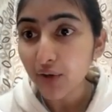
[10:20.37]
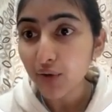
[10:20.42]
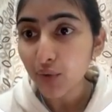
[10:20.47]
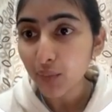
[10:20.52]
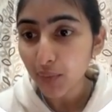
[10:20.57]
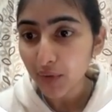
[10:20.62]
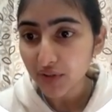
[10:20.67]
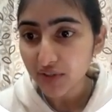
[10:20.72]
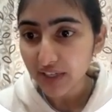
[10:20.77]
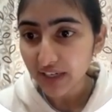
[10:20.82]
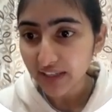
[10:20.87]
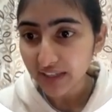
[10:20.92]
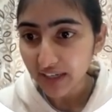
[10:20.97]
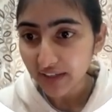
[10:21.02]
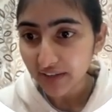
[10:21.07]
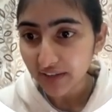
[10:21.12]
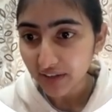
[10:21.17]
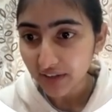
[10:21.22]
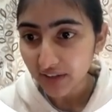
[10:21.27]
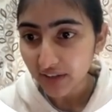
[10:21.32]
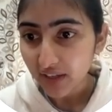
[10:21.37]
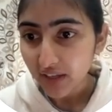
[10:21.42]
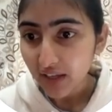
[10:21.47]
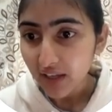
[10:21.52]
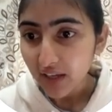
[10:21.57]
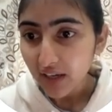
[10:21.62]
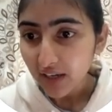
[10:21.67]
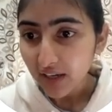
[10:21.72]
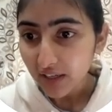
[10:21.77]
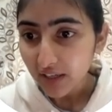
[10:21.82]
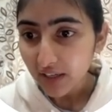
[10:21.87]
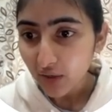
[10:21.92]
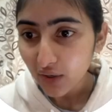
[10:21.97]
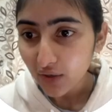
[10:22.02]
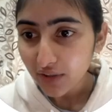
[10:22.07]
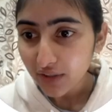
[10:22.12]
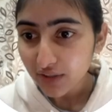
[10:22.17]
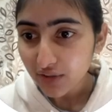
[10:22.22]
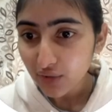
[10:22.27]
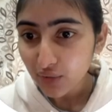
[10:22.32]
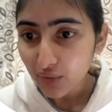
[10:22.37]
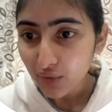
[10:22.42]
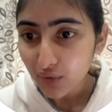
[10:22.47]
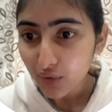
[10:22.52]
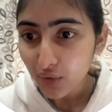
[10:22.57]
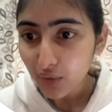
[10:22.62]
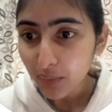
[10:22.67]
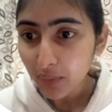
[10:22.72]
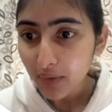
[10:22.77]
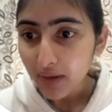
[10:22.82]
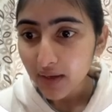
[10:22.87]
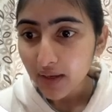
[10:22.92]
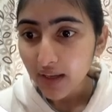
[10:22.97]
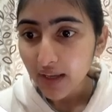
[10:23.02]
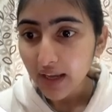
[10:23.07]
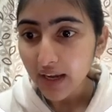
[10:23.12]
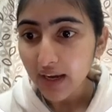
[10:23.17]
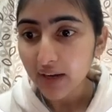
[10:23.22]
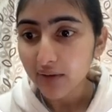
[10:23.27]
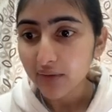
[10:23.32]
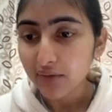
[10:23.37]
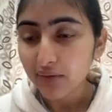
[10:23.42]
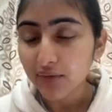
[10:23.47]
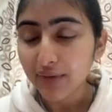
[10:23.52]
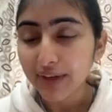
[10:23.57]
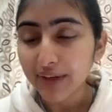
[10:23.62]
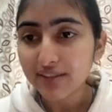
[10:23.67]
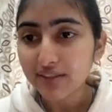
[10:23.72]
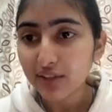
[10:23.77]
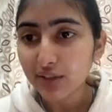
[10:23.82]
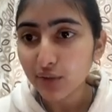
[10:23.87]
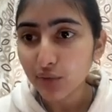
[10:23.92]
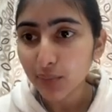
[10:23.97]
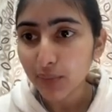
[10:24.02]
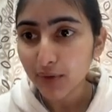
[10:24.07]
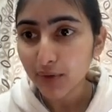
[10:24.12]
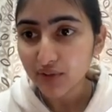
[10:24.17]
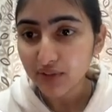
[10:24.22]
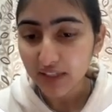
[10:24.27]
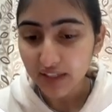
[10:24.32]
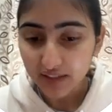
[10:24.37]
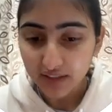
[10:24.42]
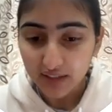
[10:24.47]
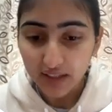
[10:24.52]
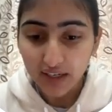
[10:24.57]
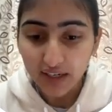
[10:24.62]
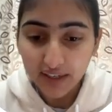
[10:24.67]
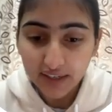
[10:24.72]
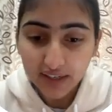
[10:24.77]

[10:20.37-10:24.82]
new project entry. Click on this new group, and what's the new project?